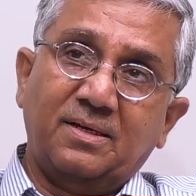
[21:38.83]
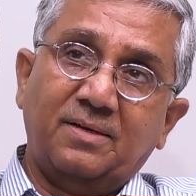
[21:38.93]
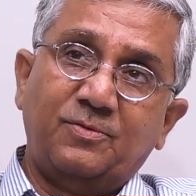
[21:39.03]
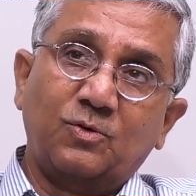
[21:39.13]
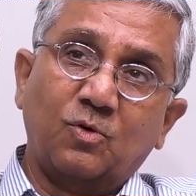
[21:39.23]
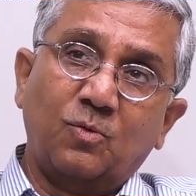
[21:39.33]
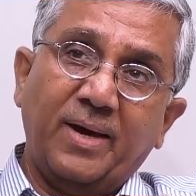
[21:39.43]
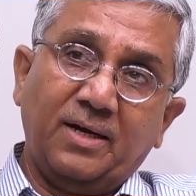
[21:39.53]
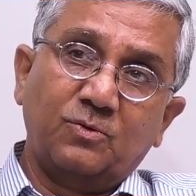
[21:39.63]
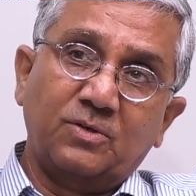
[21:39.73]
if you go
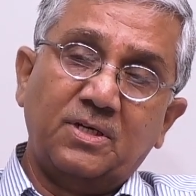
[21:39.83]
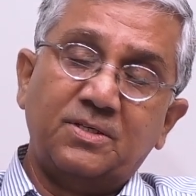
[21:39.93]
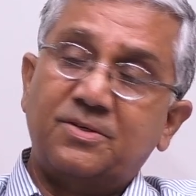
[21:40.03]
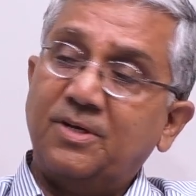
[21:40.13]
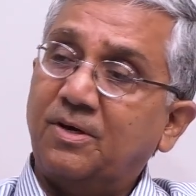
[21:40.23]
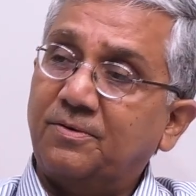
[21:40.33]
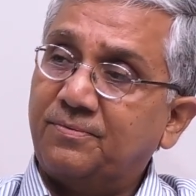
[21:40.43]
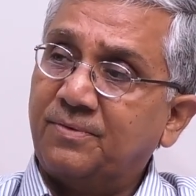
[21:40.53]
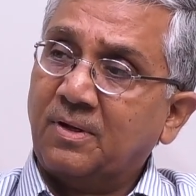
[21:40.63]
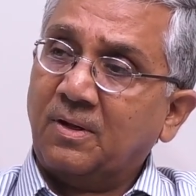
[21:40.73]
back to the history
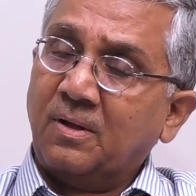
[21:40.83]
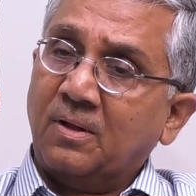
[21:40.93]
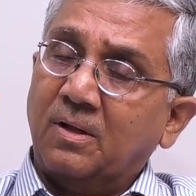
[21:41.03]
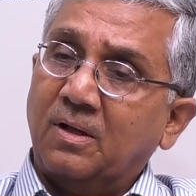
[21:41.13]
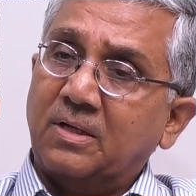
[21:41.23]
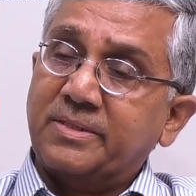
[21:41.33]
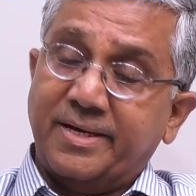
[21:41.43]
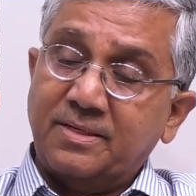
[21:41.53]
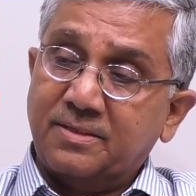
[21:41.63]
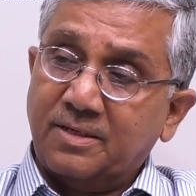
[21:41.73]
of
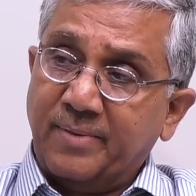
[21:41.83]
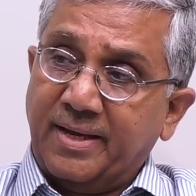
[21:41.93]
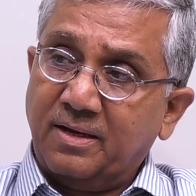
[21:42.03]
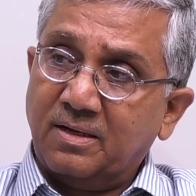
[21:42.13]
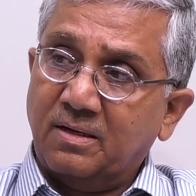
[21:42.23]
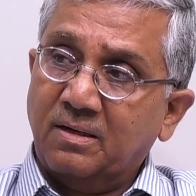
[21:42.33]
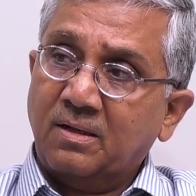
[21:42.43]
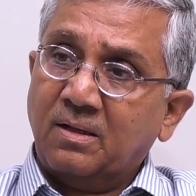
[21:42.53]
science in America.